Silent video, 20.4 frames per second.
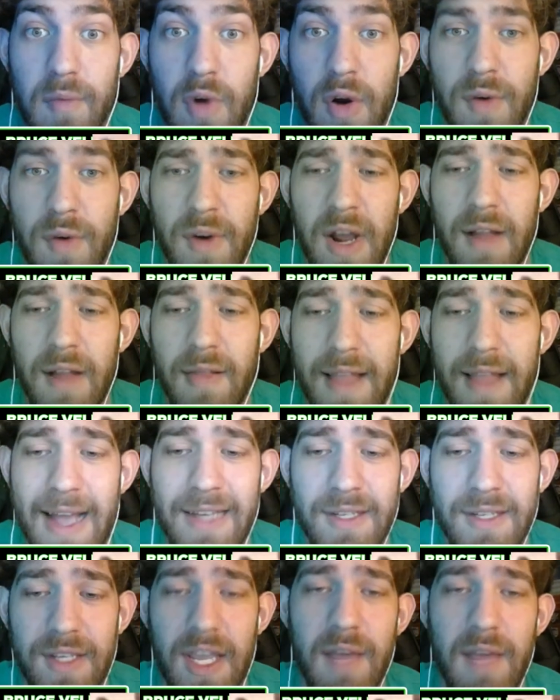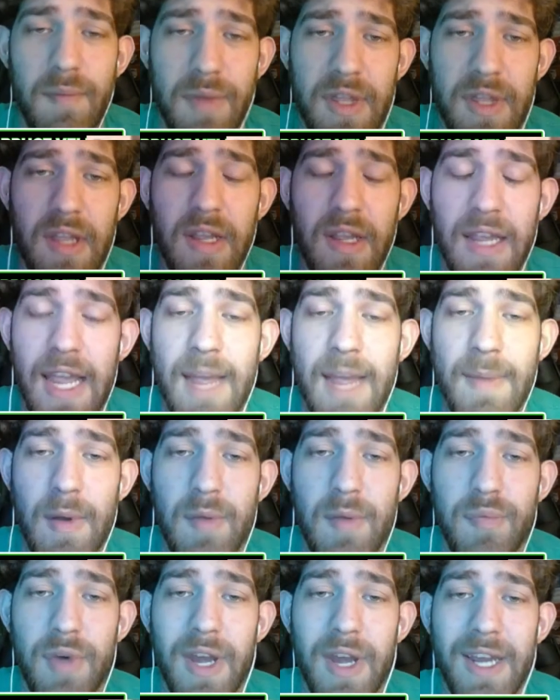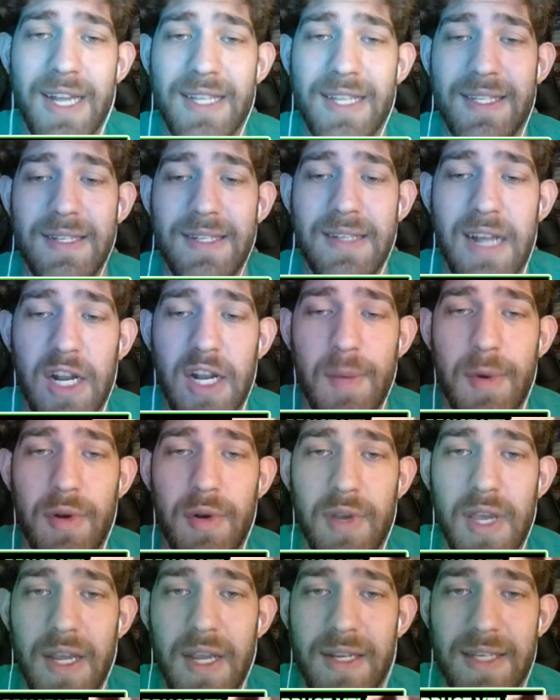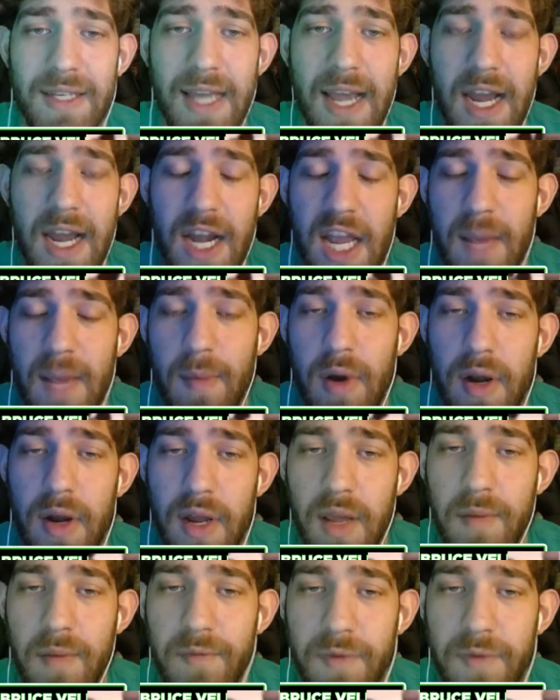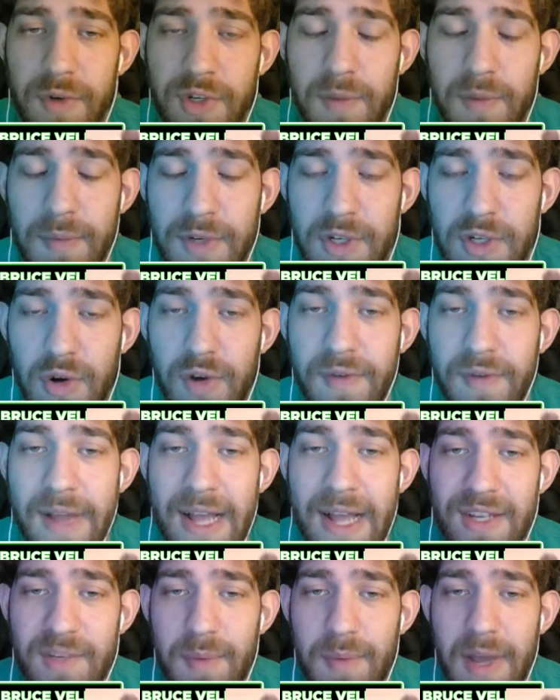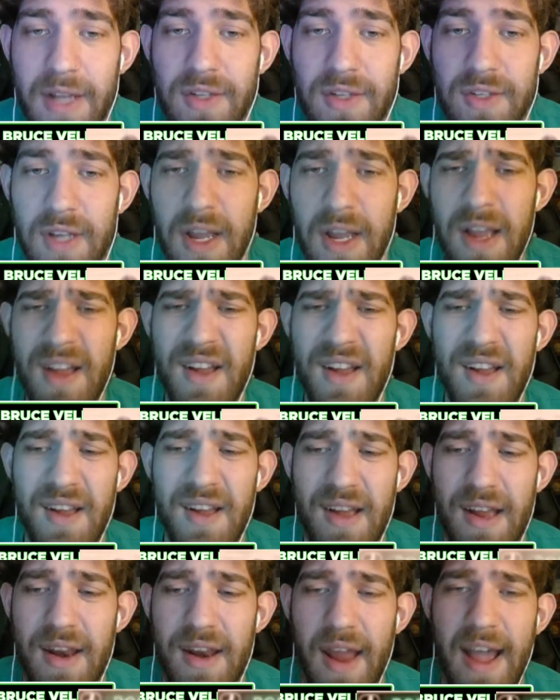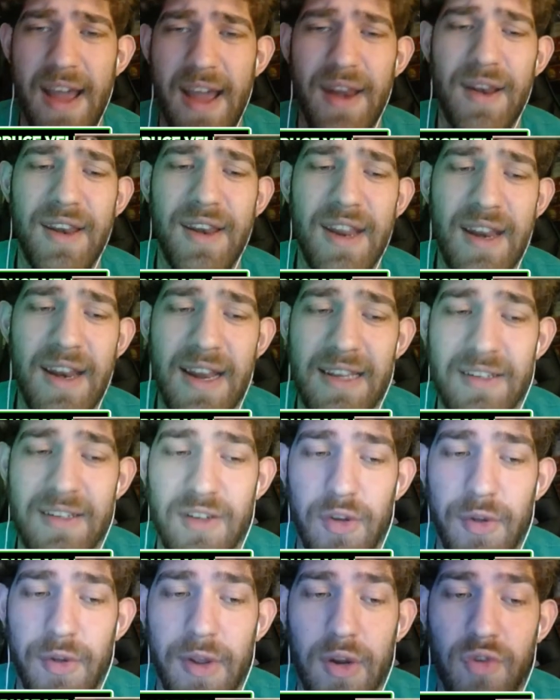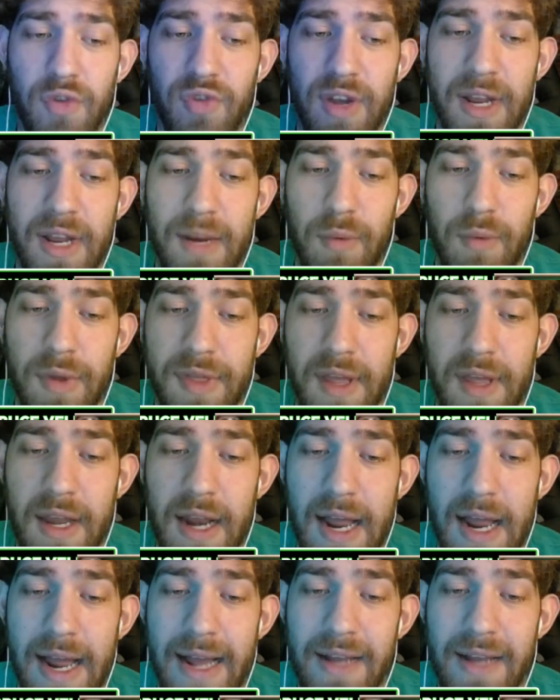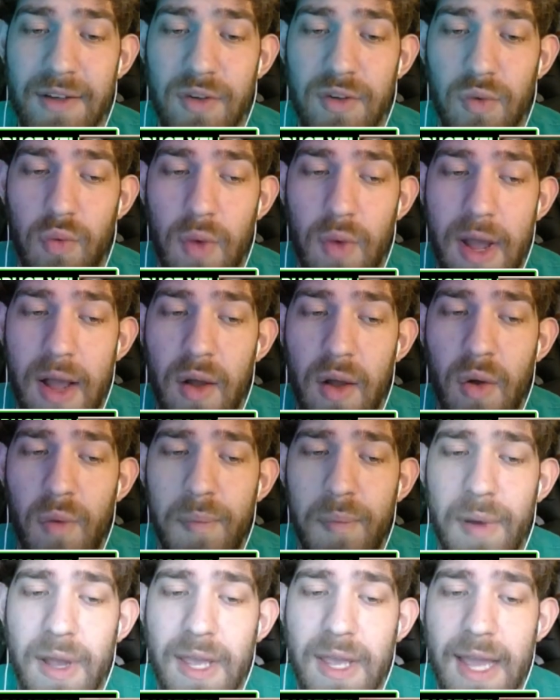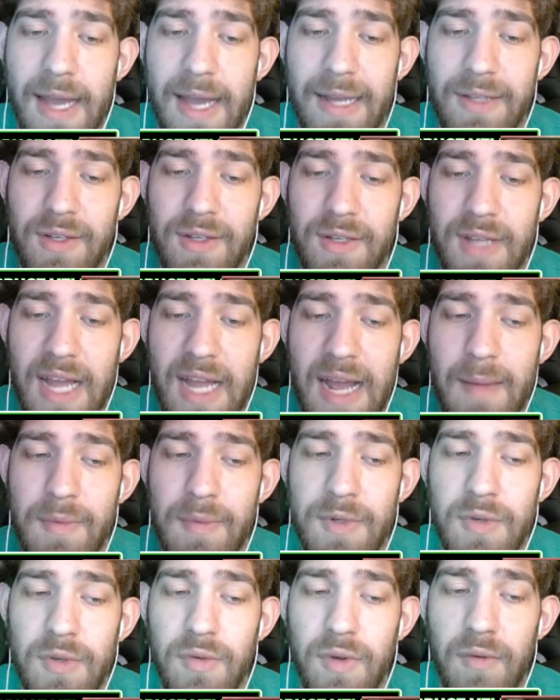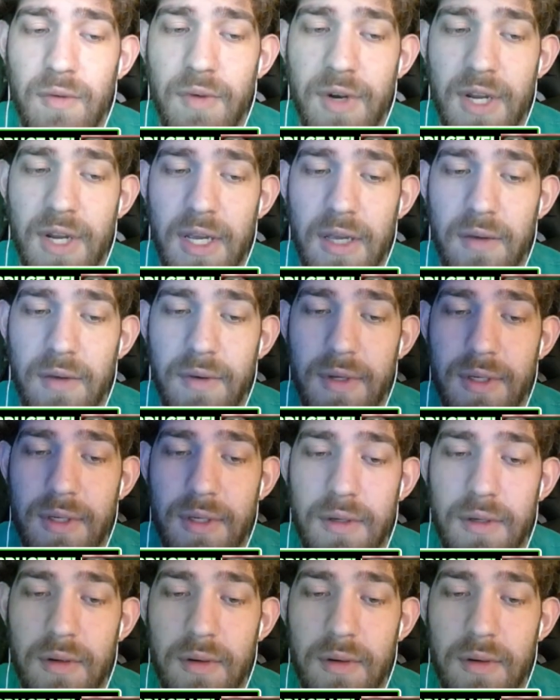or not last game, but the game that we played against the Sacramento Kings, they had him on him for some sort of aspects, and I didn't necessarily agree with it as well, but yeah, it's just absolutely ridiculous.